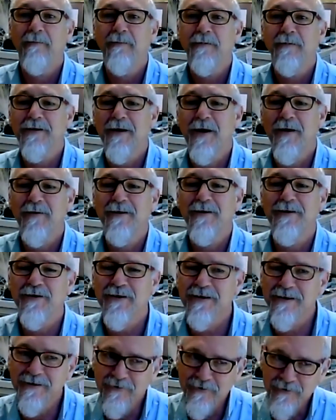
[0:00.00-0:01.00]
So it's
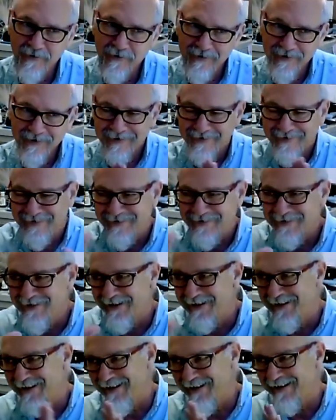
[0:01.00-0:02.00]
just trying
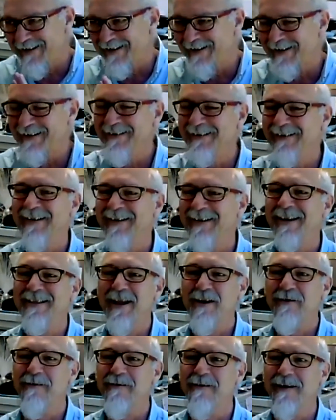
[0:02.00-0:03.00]
to get
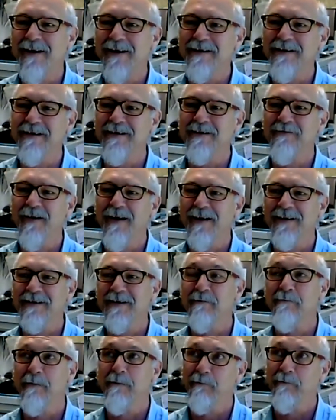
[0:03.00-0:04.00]
that right, isn't it? It's
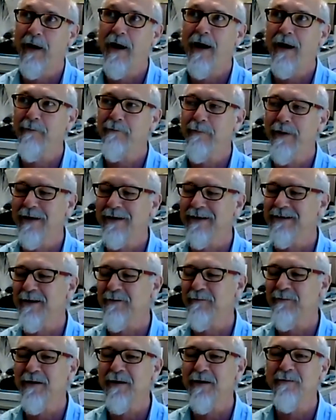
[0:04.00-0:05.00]
a hard balance
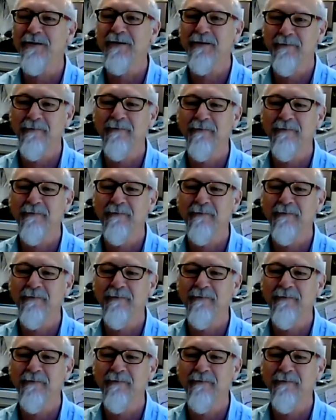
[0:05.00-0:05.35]
sometimes.